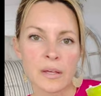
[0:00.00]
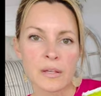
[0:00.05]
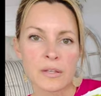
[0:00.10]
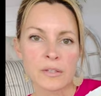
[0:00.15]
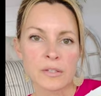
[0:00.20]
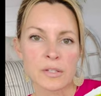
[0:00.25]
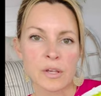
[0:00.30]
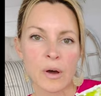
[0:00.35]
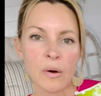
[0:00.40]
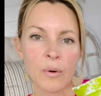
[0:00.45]

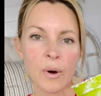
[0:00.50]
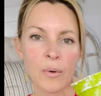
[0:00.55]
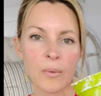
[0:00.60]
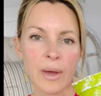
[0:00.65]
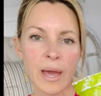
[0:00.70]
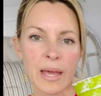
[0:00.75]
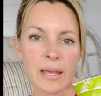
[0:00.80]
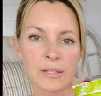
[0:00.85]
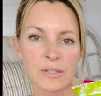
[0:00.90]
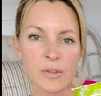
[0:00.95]
So,
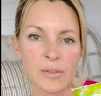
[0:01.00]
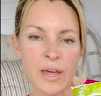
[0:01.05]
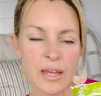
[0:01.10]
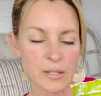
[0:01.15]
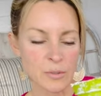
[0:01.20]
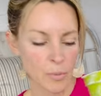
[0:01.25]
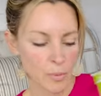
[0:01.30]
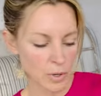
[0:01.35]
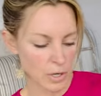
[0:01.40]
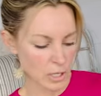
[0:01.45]
okay, so
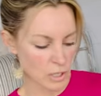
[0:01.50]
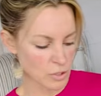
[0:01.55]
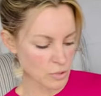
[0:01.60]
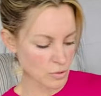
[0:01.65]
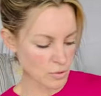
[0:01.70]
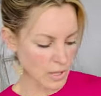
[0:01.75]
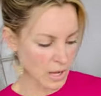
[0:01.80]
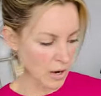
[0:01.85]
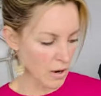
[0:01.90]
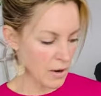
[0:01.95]
that's what we're going to
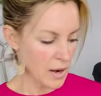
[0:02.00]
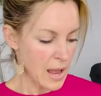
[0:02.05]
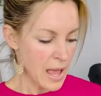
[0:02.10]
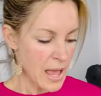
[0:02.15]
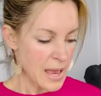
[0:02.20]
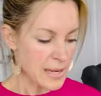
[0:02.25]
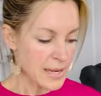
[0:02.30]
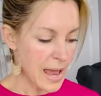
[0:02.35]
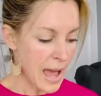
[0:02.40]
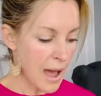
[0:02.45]
do there.
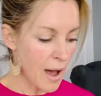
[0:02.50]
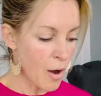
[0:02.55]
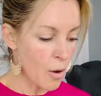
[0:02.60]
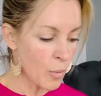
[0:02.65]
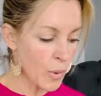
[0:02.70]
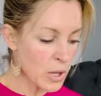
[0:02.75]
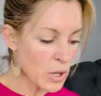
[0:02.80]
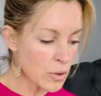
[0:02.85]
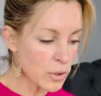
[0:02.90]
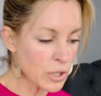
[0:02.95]
Now
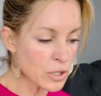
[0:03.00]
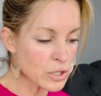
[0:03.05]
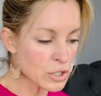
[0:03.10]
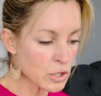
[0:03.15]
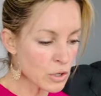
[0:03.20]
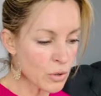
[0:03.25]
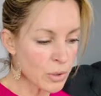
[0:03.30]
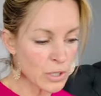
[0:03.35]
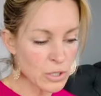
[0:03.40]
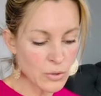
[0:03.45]
what you can
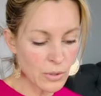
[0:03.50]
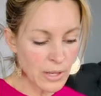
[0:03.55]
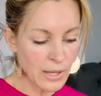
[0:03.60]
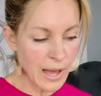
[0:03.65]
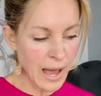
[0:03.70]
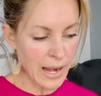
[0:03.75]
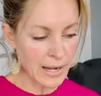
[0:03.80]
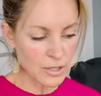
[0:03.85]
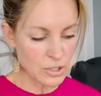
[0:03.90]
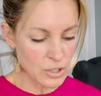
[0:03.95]
do, and you can
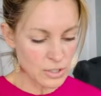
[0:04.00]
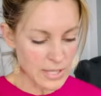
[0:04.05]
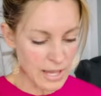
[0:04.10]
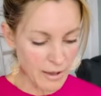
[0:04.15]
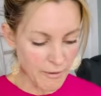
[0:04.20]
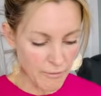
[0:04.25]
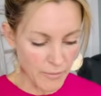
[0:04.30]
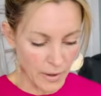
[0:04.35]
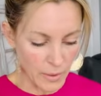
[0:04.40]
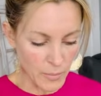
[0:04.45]
kind of just
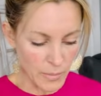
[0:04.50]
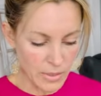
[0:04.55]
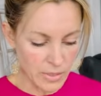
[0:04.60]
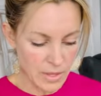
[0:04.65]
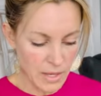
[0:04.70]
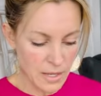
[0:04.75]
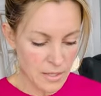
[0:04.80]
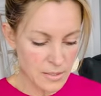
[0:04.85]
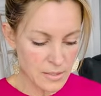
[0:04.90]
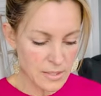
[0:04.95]
have fun with
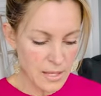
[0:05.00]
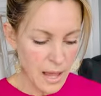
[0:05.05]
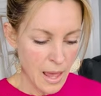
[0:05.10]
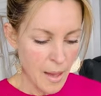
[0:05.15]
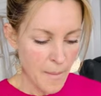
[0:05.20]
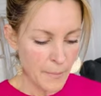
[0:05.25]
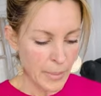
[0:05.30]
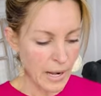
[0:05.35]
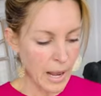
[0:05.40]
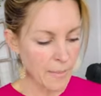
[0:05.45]
this,
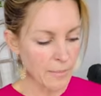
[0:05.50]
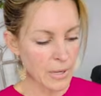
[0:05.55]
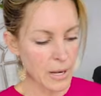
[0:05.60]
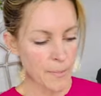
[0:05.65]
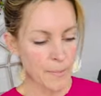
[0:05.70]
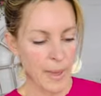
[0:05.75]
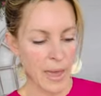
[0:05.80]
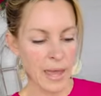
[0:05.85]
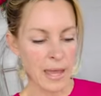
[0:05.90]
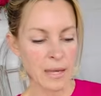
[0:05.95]
but I'm going
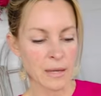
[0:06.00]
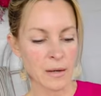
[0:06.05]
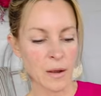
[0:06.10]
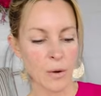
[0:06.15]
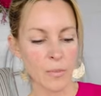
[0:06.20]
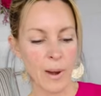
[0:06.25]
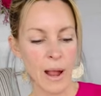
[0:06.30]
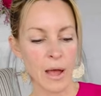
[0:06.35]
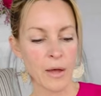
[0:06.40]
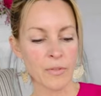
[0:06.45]
to paint
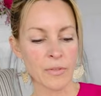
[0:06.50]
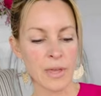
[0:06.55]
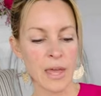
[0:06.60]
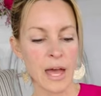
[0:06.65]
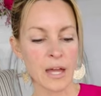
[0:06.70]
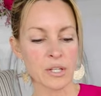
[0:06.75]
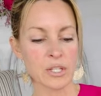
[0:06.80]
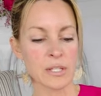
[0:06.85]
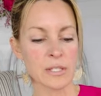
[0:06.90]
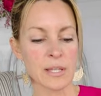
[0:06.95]
around the
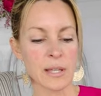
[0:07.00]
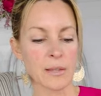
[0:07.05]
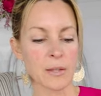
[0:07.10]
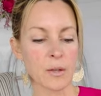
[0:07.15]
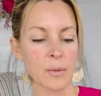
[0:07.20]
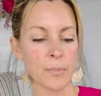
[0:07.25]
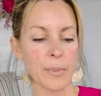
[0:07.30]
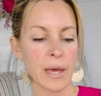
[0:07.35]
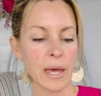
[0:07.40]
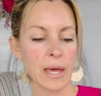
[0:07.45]
edges a
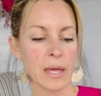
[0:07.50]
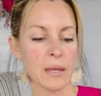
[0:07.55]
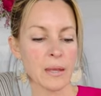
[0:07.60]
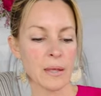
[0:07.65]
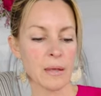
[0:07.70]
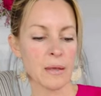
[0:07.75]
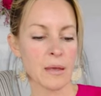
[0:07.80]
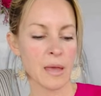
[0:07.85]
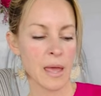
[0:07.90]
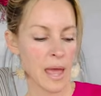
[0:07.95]
little bit.
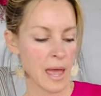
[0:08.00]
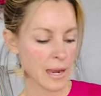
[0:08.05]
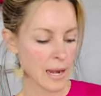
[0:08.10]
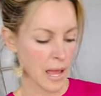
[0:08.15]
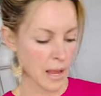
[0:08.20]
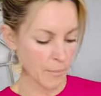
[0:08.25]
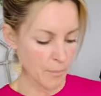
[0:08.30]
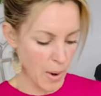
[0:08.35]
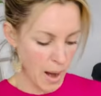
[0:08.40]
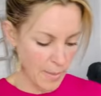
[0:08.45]
And
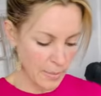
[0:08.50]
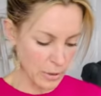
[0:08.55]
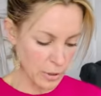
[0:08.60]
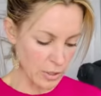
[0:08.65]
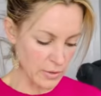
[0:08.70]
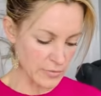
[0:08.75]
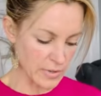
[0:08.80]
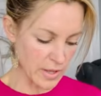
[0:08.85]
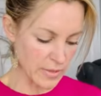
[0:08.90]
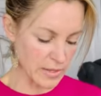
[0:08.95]
I probably
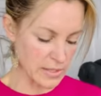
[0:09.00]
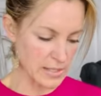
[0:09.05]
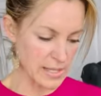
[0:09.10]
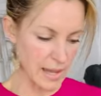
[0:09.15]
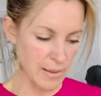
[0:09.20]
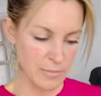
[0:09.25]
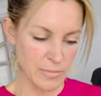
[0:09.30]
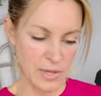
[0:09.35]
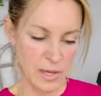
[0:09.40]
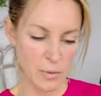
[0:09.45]
could have done the
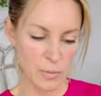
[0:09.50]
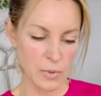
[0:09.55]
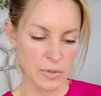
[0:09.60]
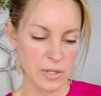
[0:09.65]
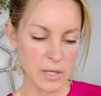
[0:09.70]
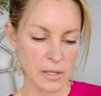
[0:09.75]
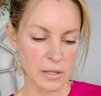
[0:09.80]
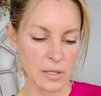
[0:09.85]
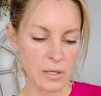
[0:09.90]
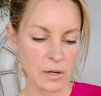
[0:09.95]
same thing with
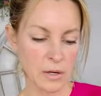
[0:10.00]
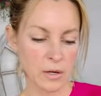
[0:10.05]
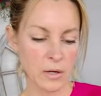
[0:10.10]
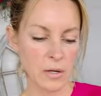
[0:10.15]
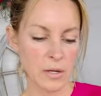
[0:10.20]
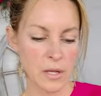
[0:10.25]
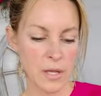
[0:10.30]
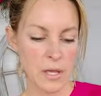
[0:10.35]
the glitter.